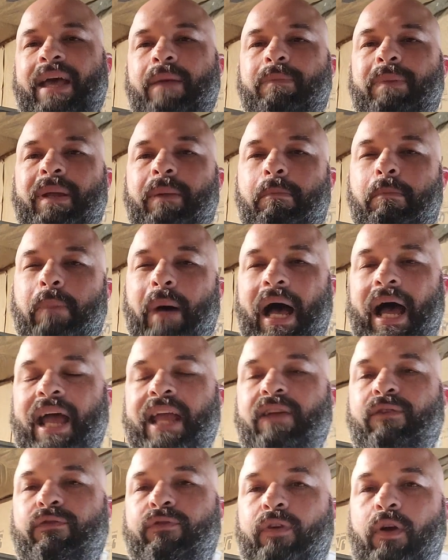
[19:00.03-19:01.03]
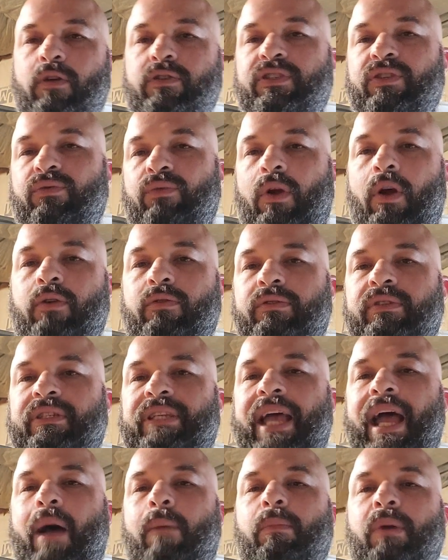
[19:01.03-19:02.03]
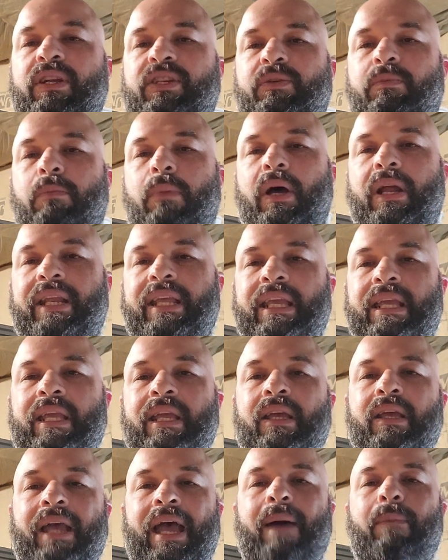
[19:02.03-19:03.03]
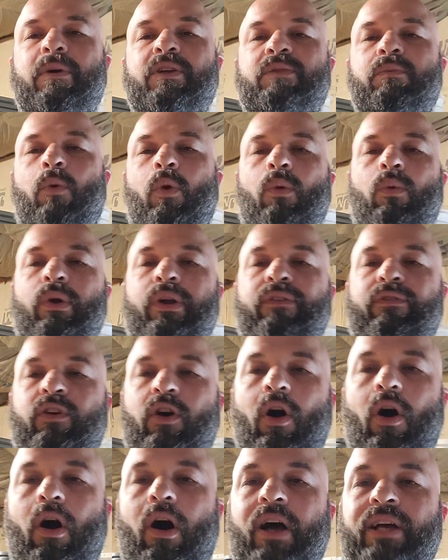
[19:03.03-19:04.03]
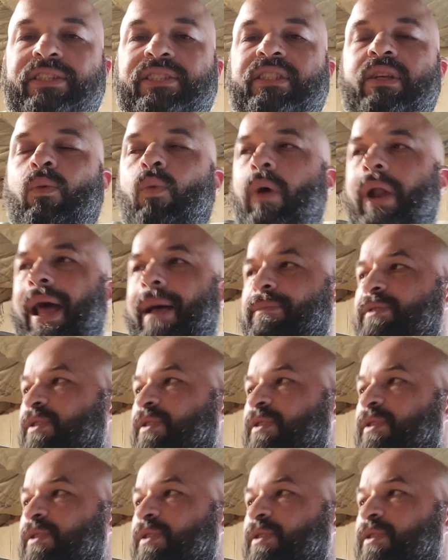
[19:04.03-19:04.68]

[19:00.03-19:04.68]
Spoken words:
had been buying frozen rodents, how much more would have cost than what